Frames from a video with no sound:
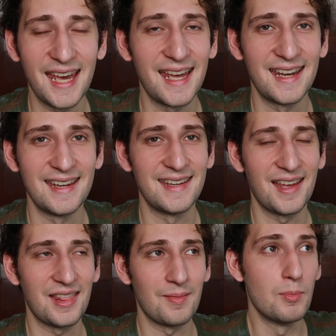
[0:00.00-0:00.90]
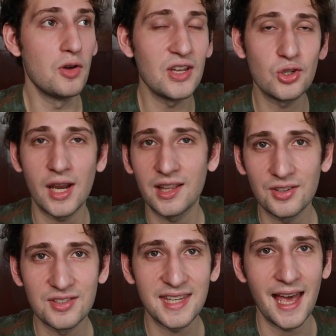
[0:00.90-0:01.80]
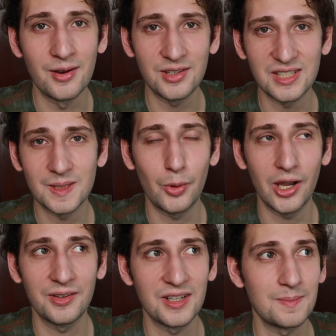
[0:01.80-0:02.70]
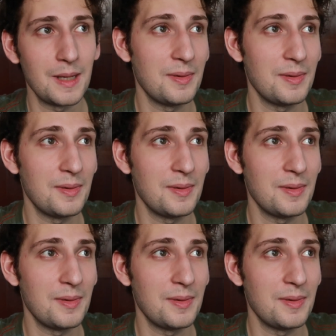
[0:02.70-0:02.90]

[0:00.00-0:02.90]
and movie trailers count as spoilers.